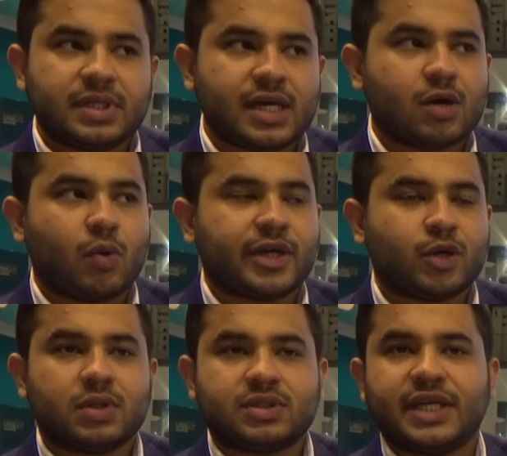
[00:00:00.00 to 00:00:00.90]
They are going
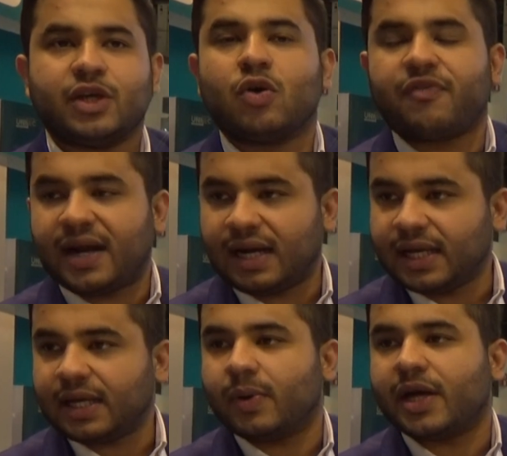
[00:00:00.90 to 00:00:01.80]
towards the
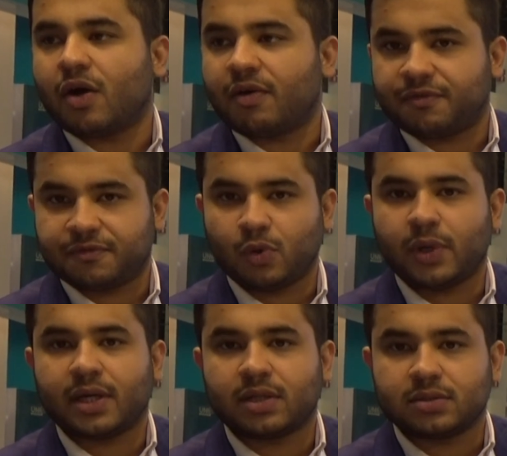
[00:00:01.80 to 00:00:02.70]
eco-friendly way of
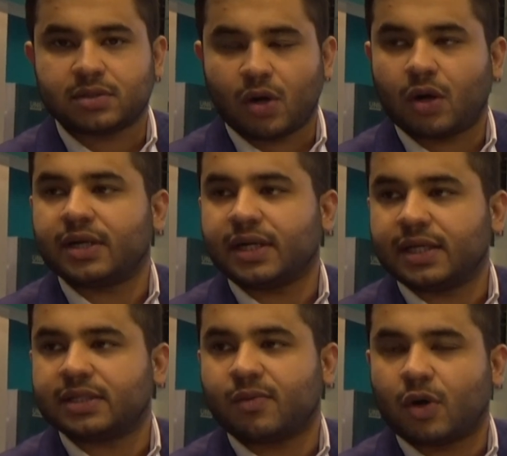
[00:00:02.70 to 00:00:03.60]
doing the
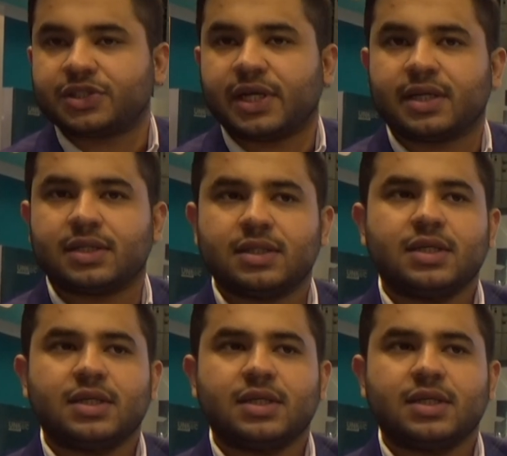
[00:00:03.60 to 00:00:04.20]
laundry, the washing.